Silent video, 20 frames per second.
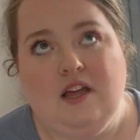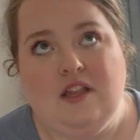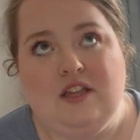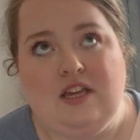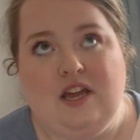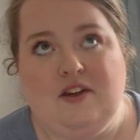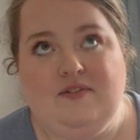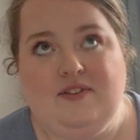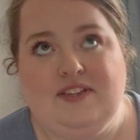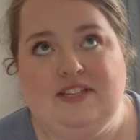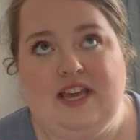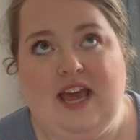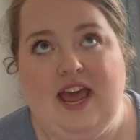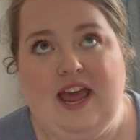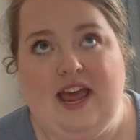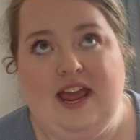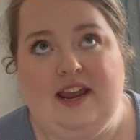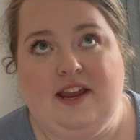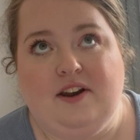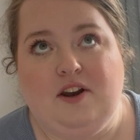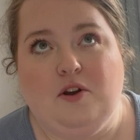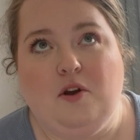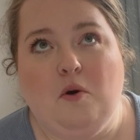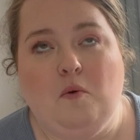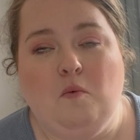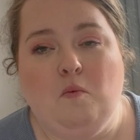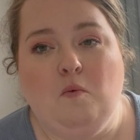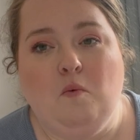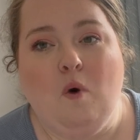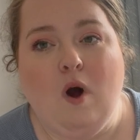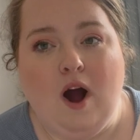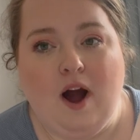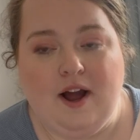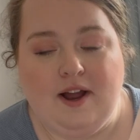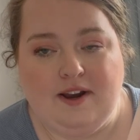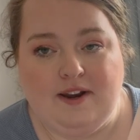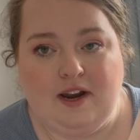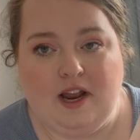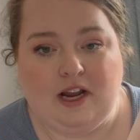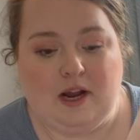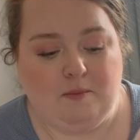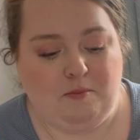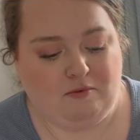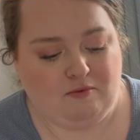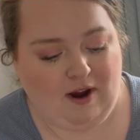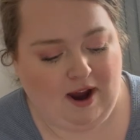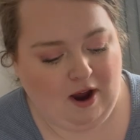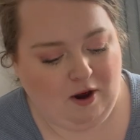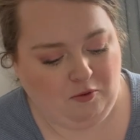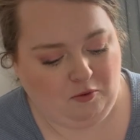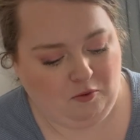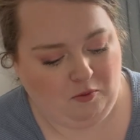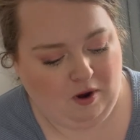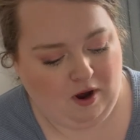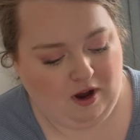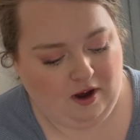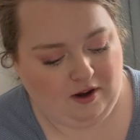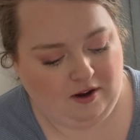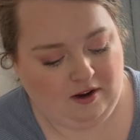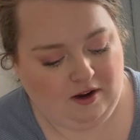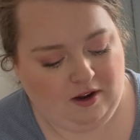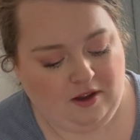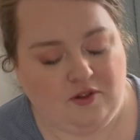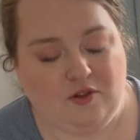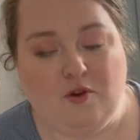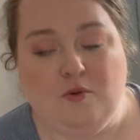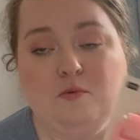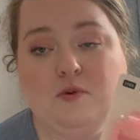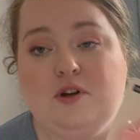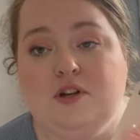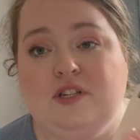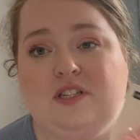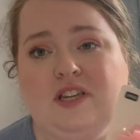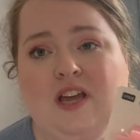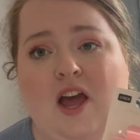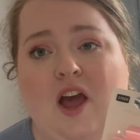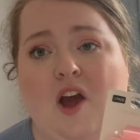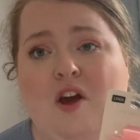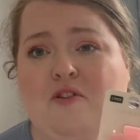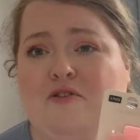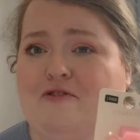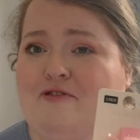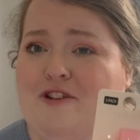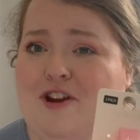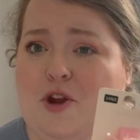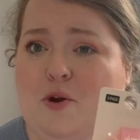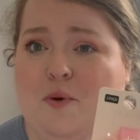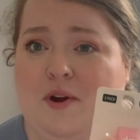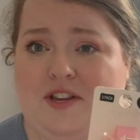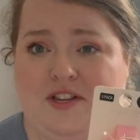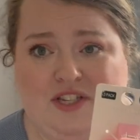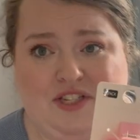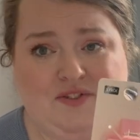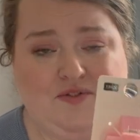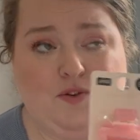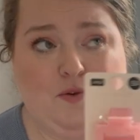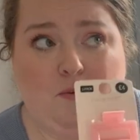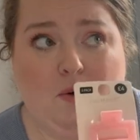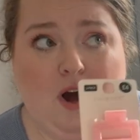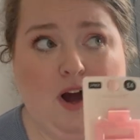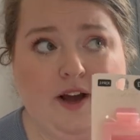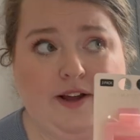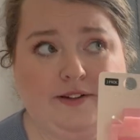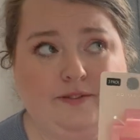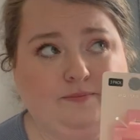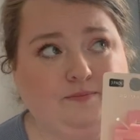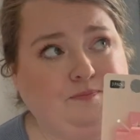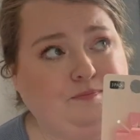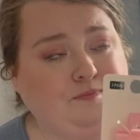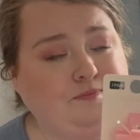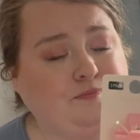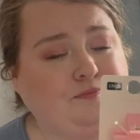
the other day and I got one, like a brown one that was three quid just for one.